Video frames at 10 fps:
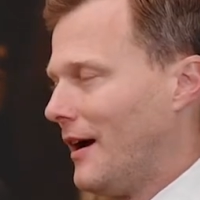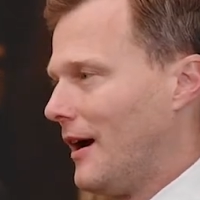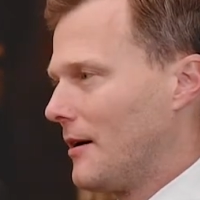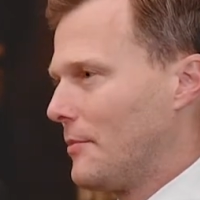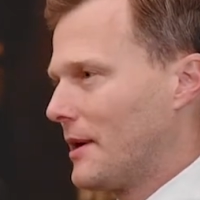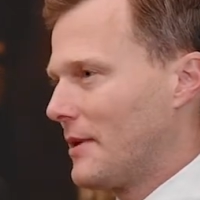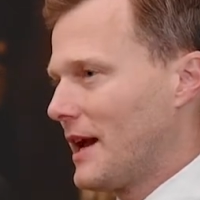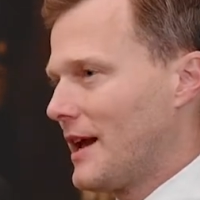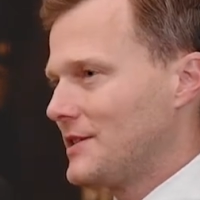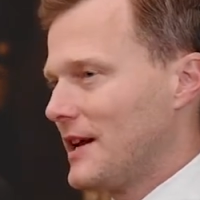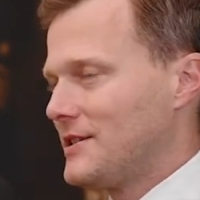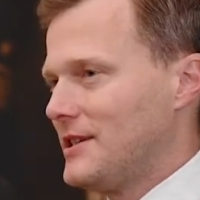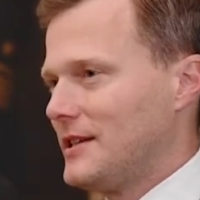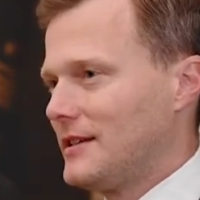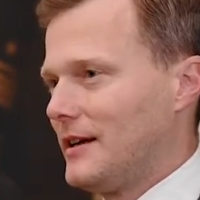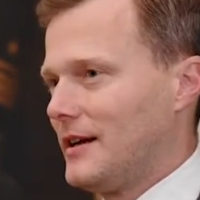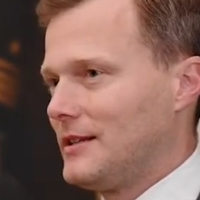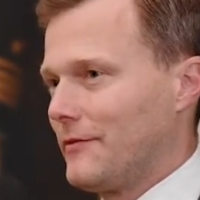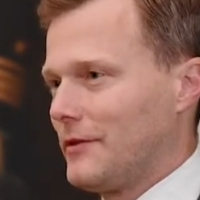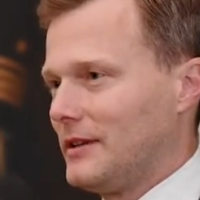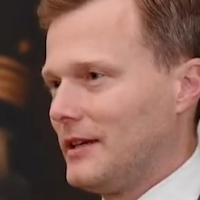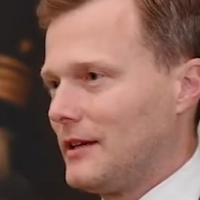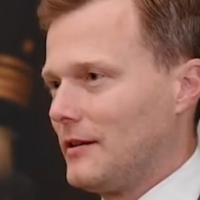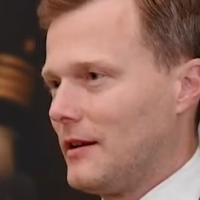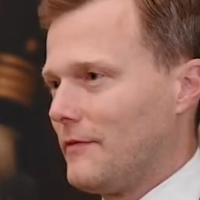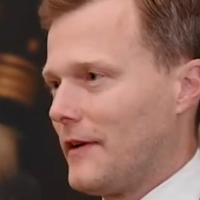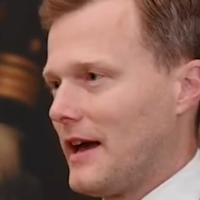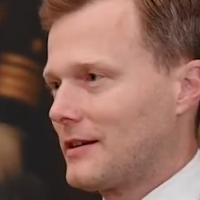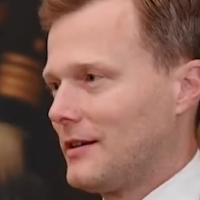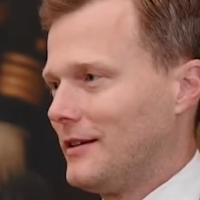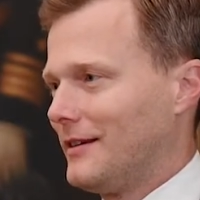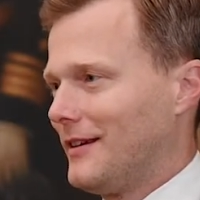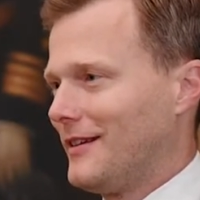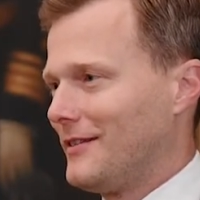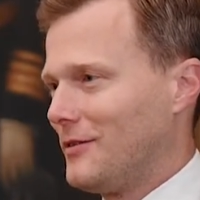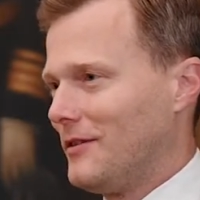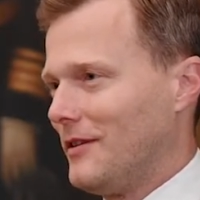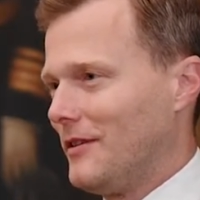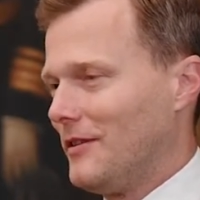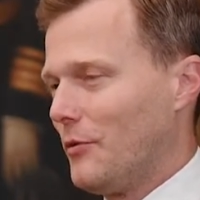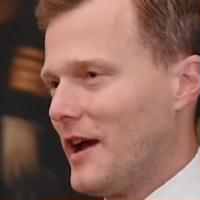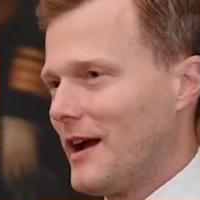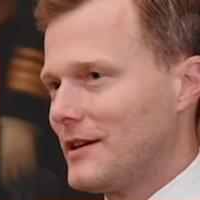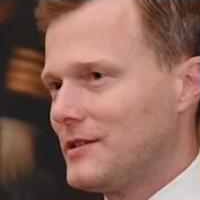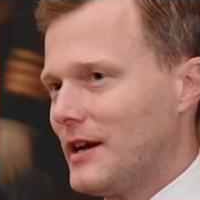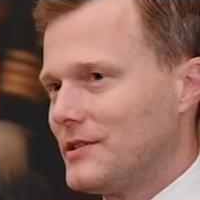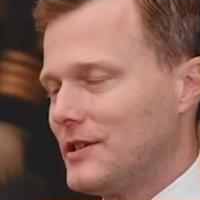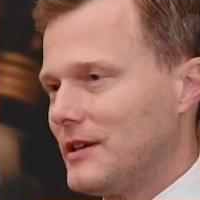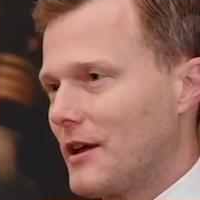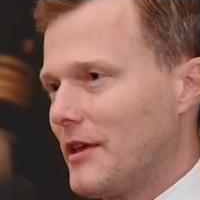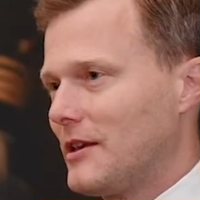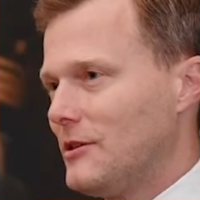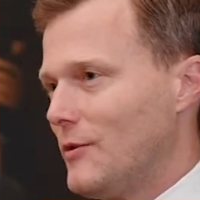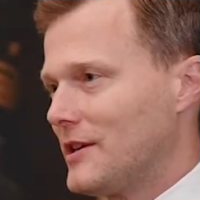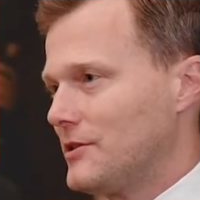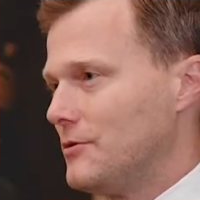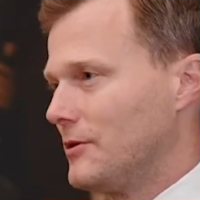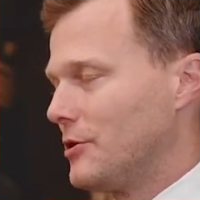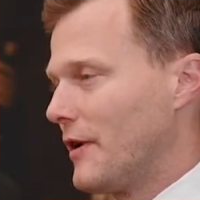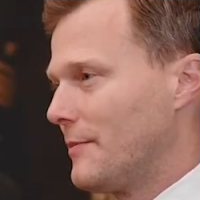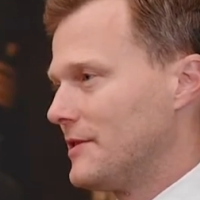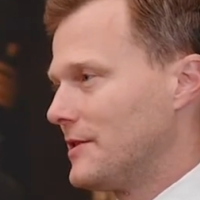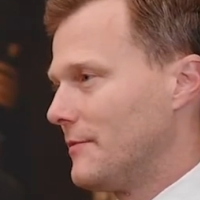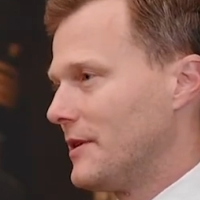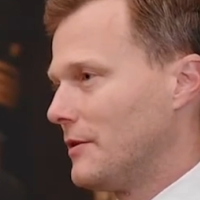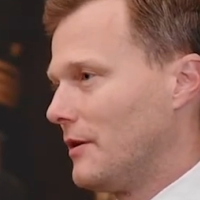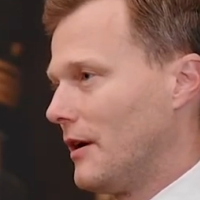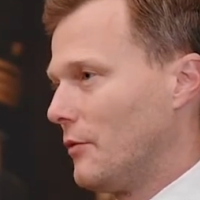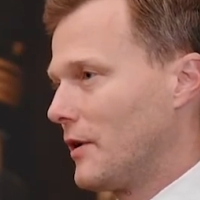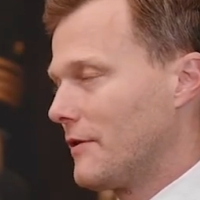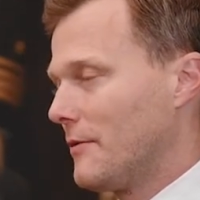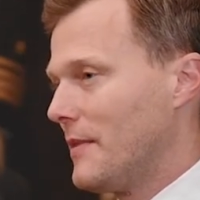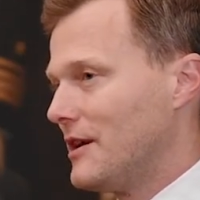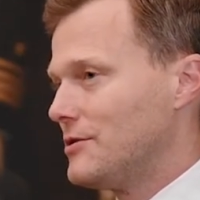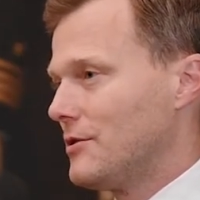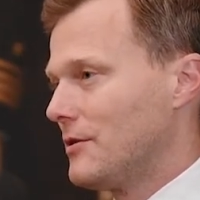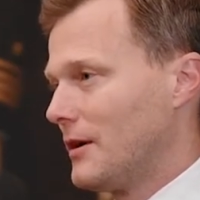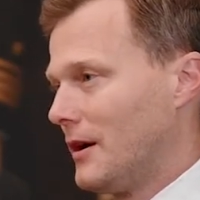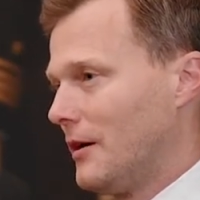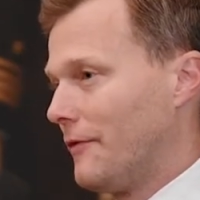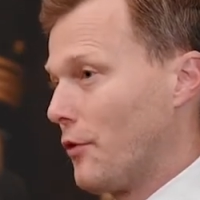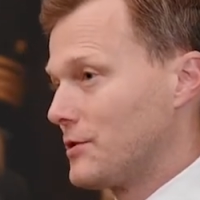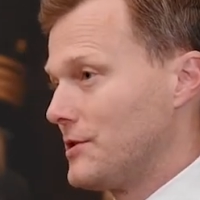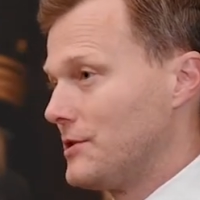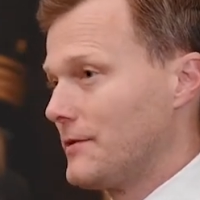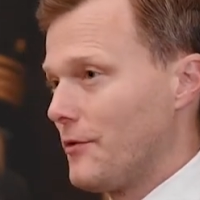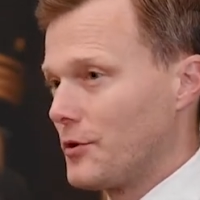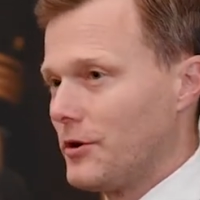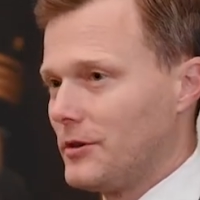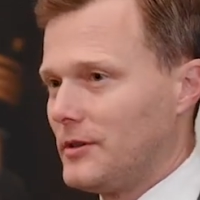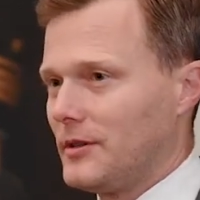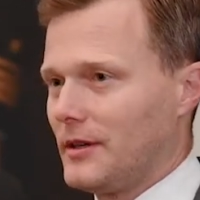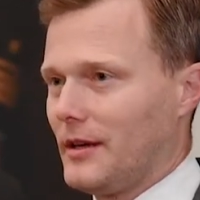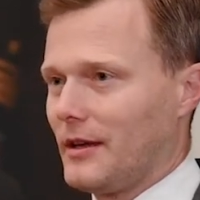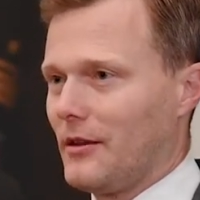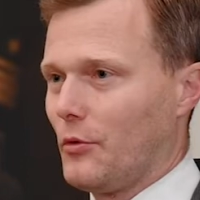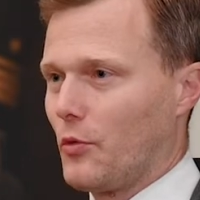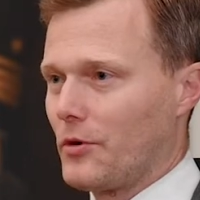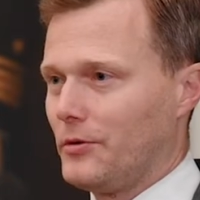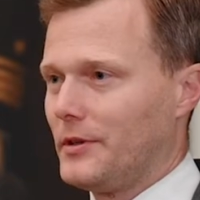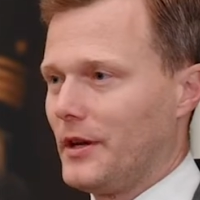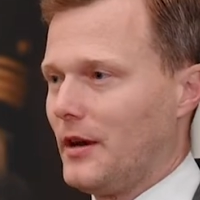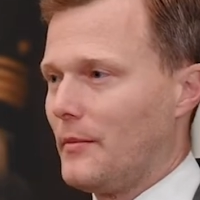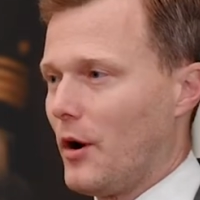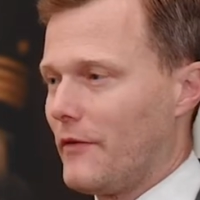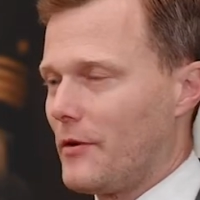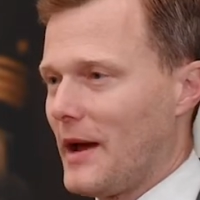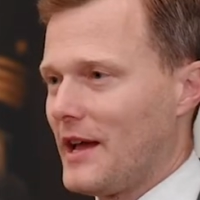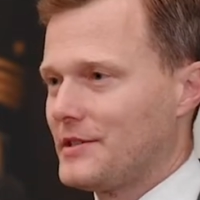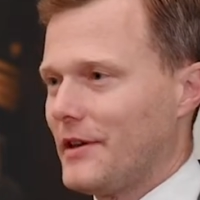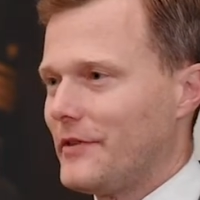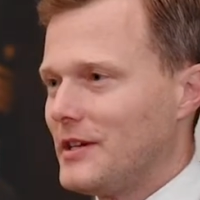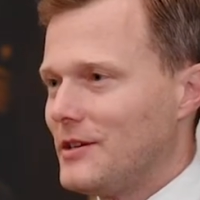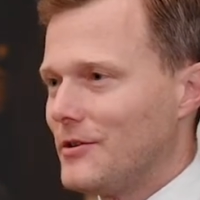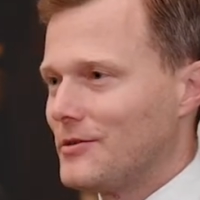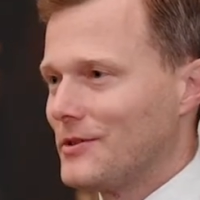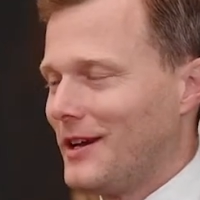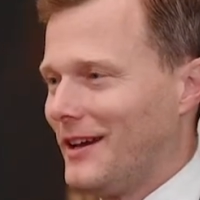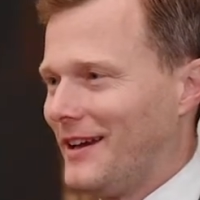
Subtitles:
But I guess I see it differently, and in fact, the way I see it, I think U.S. nuclear weapons have been one of the major forces for good in the world over the past 70 years.